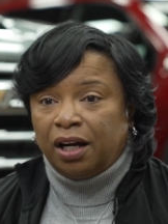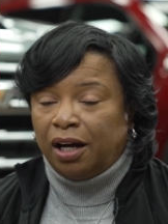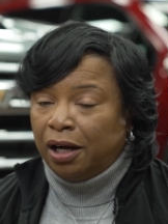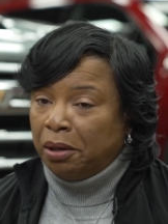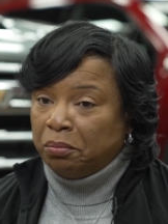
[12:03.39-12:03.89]

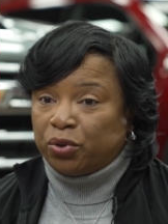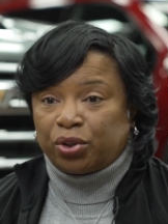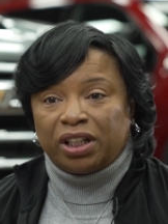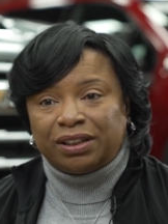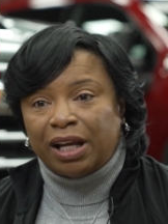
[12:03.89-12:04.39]
um,
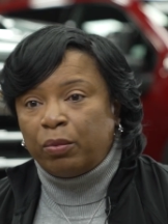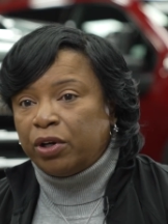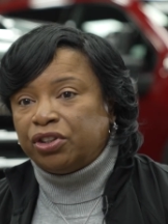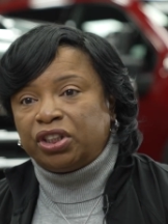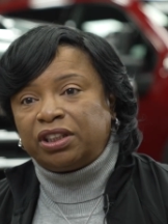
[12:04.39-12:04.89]
trucks that
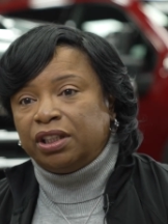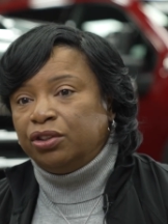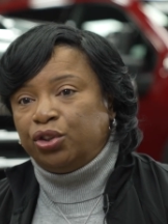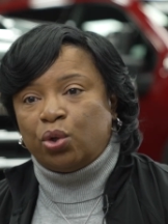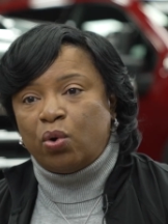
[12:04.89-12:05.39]
we're just
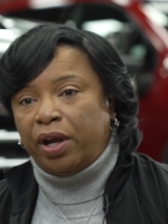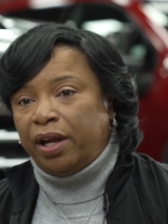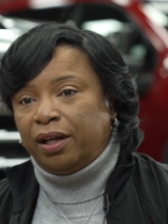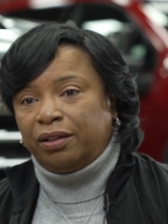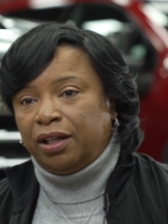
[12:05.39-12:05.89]

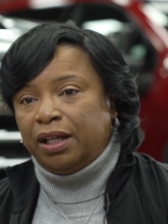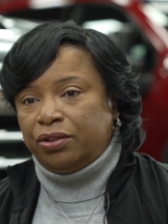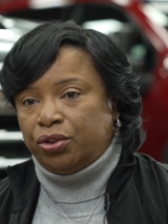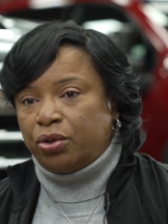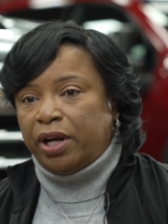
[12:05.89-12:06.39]
enjoying
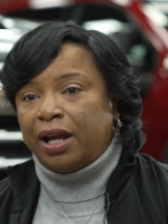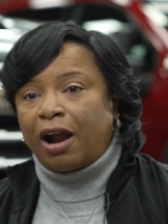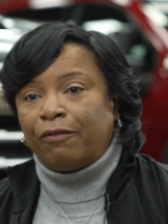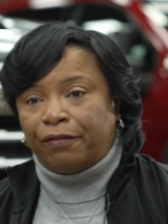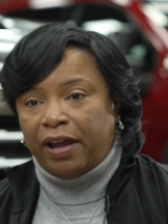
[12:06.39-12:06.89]
enjoying
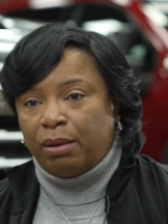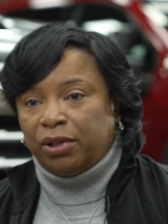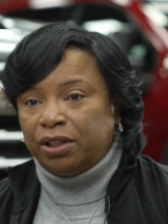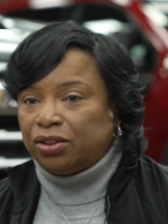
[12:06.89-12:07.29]
our family.